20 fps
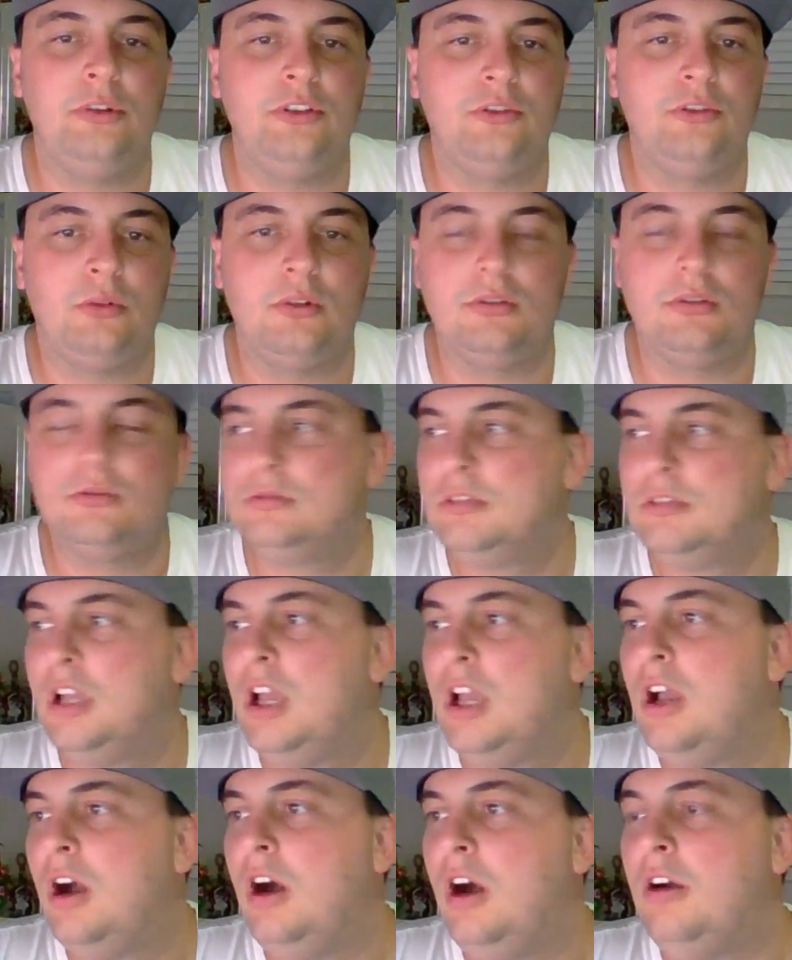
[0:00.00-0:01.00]
War.
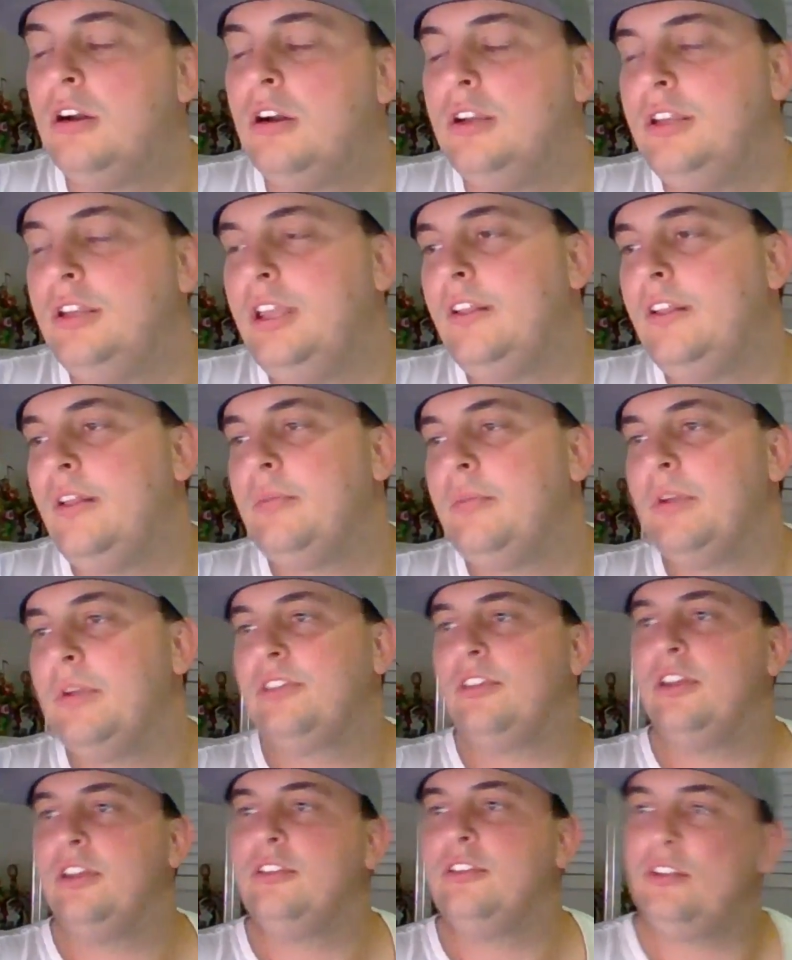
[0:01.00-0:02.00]
All right, yeah, that makes
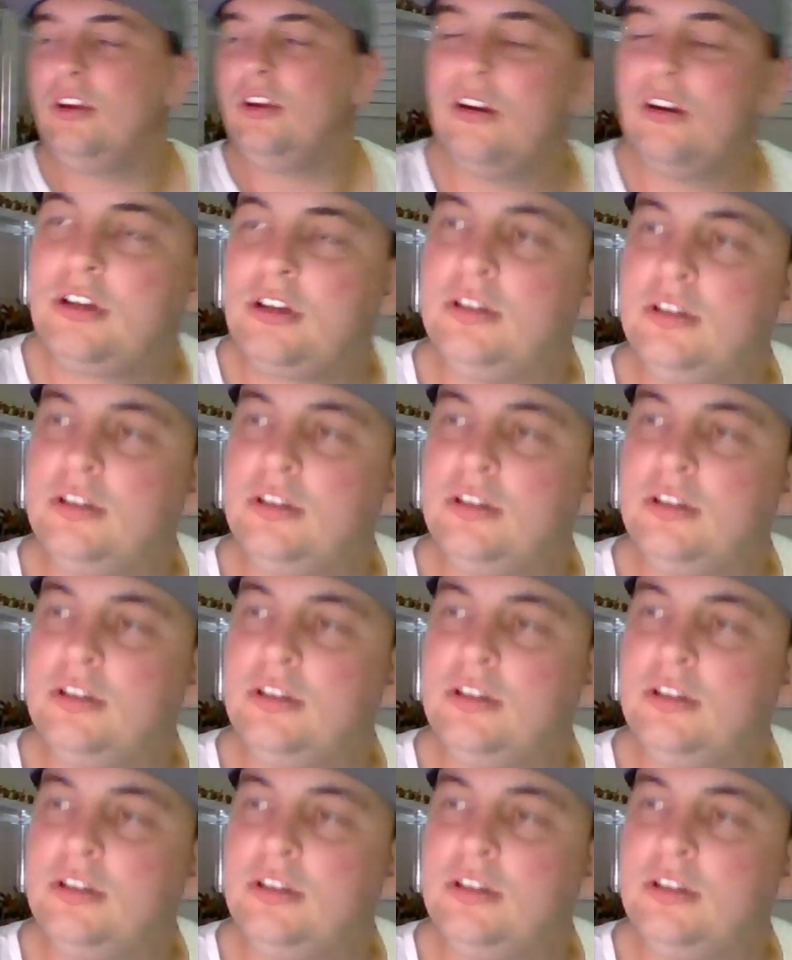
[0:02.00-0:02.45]
sense. All right, cool.